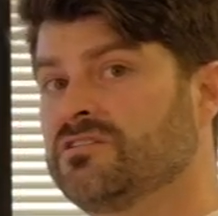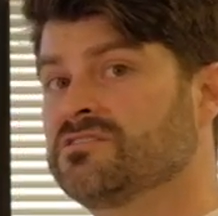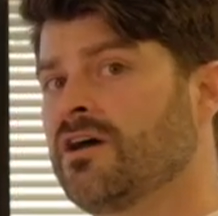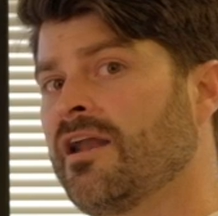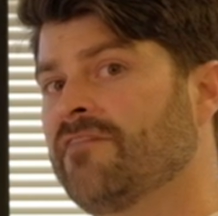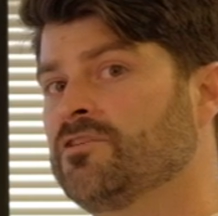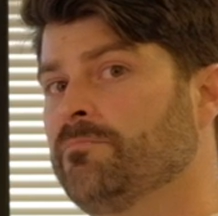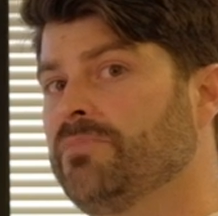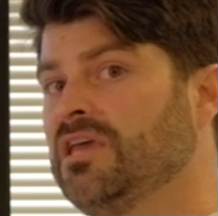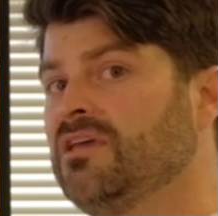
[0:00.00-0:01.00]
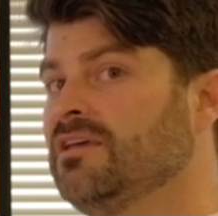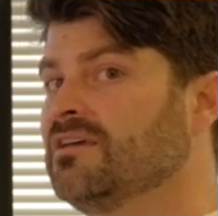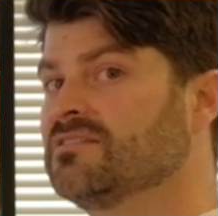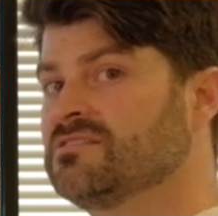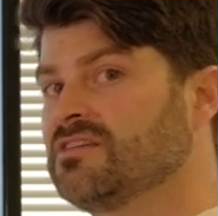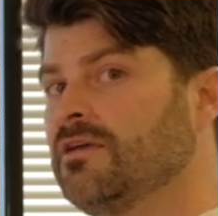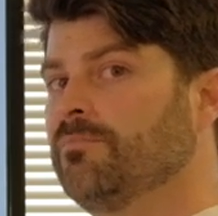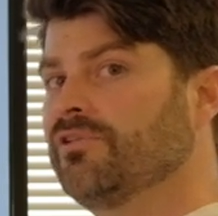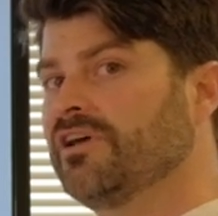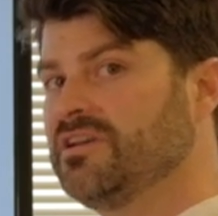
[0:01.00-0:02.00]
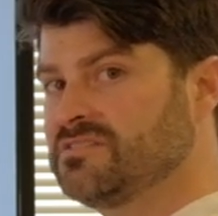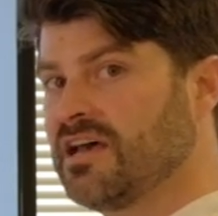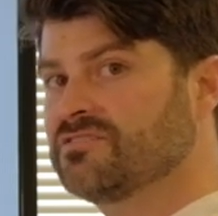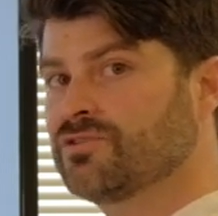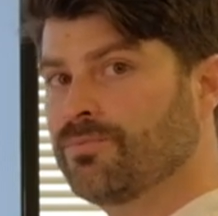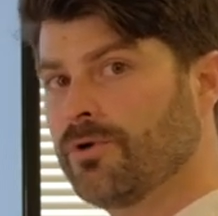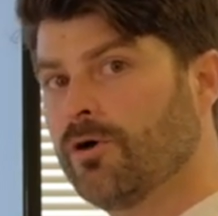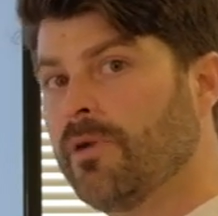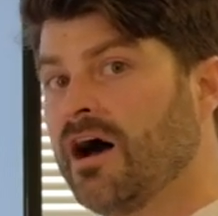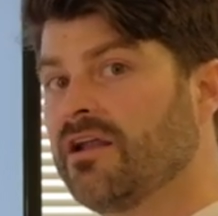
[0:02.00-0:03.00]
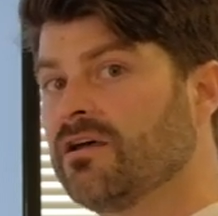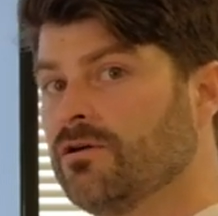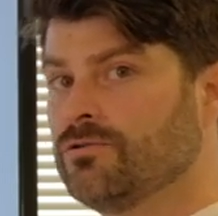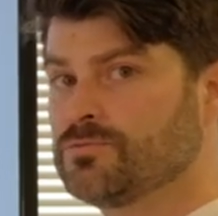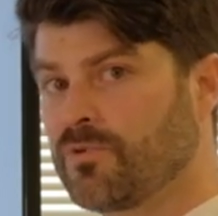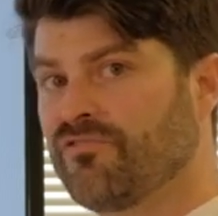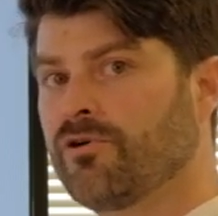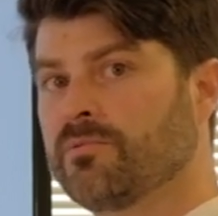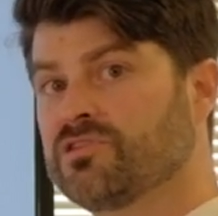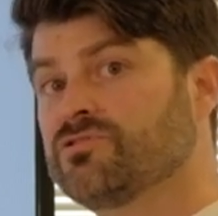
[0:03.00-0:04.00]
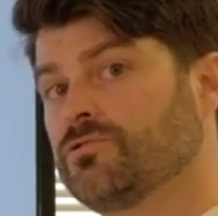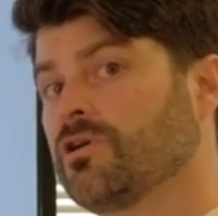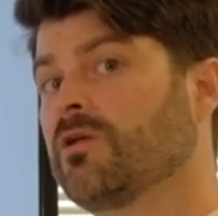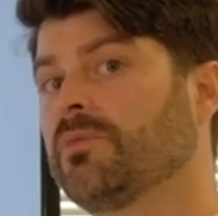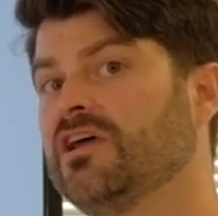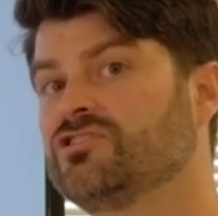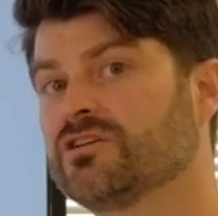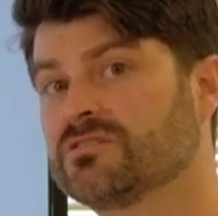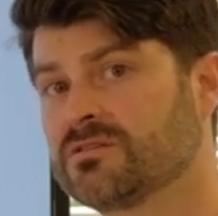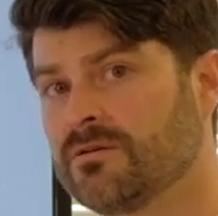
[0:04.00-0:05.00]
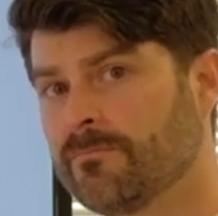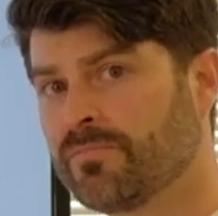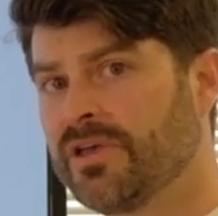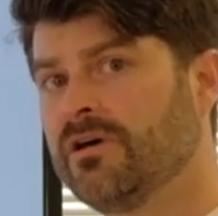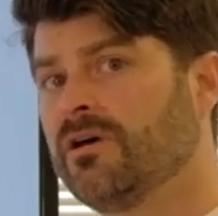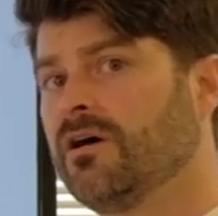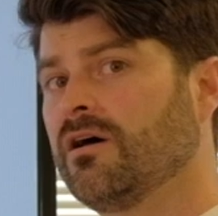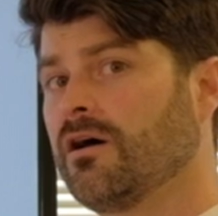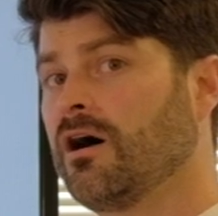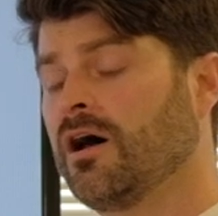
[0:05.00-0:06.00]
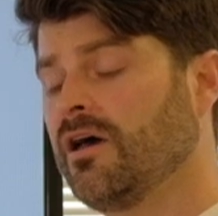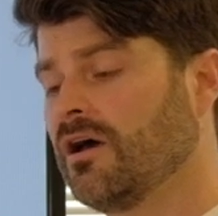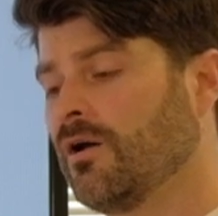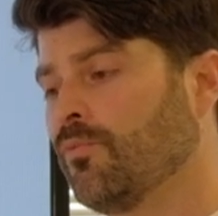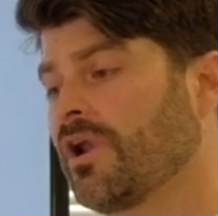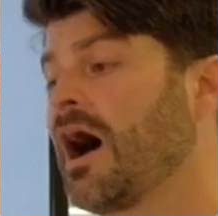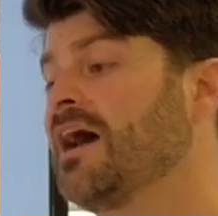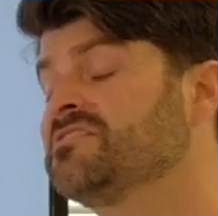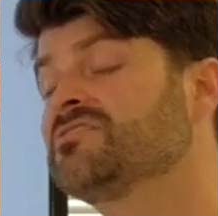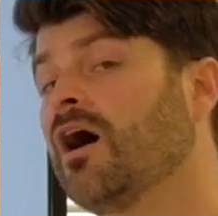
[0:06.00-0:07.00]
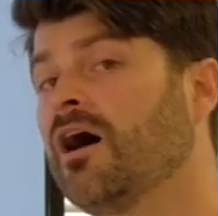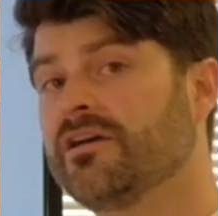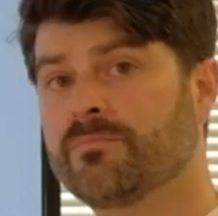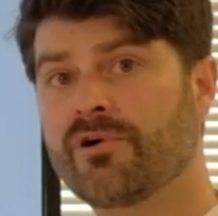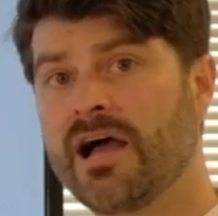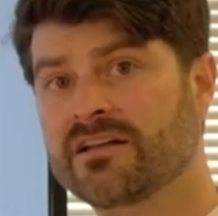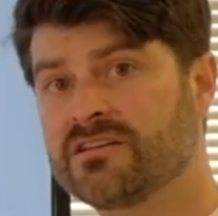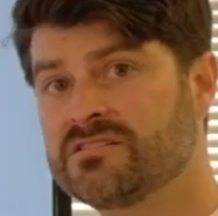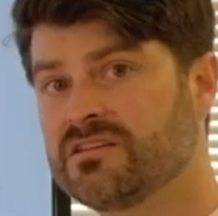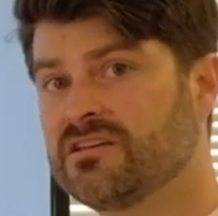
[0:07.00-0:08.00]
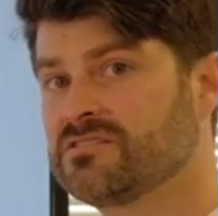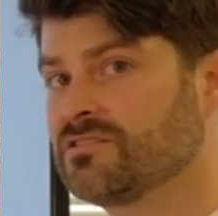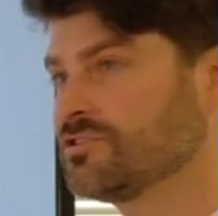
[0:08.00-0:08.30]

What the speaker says: does not have to be in the same place as the robot who's performing the surgery on a patient. What I saw in practice is the